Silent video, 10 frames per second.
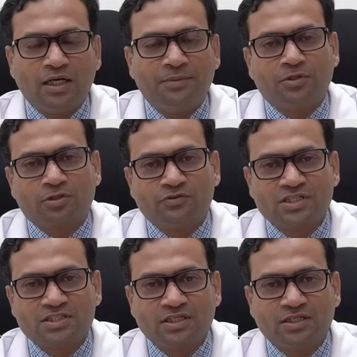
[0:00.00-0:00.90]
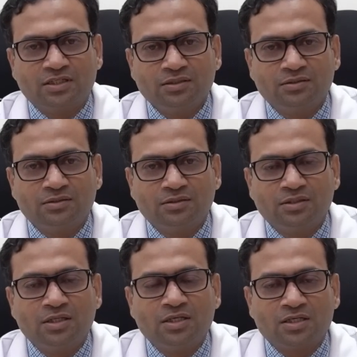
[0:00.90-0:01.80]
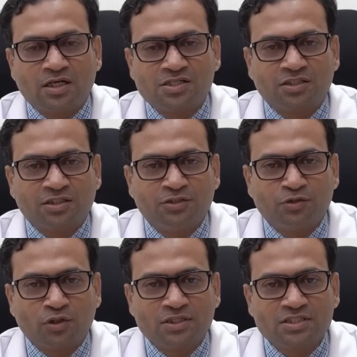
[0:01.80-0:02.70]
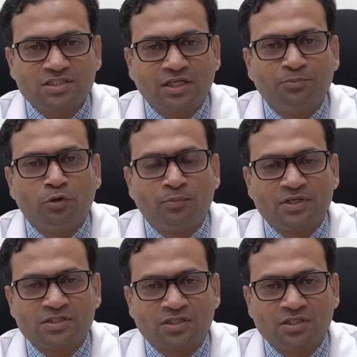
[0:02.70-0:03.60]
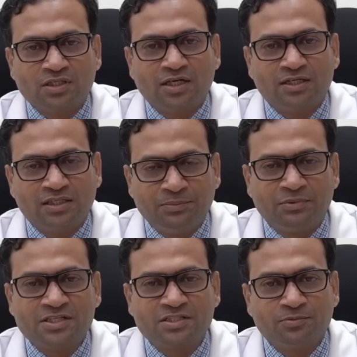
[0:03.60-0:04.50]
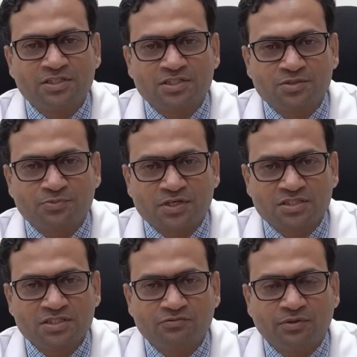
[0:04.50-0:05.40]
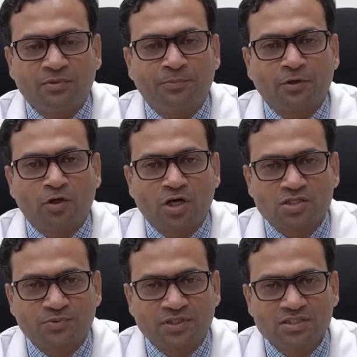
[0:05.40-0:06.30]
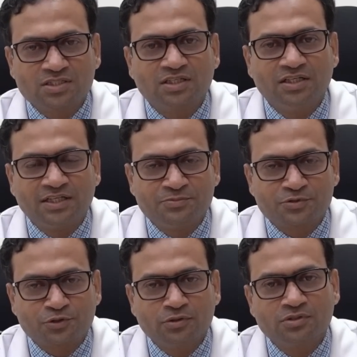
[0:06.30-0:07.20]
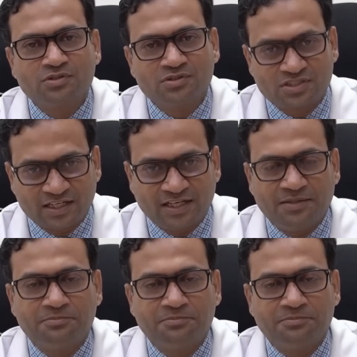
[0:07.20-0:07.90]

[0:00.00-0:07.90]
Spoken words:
I'm Dr. Vijay Shankar, consultant neurologist and movement disorder and deep brain stimulation specialist from Apollo Hospitals, Greams Road, Chennai.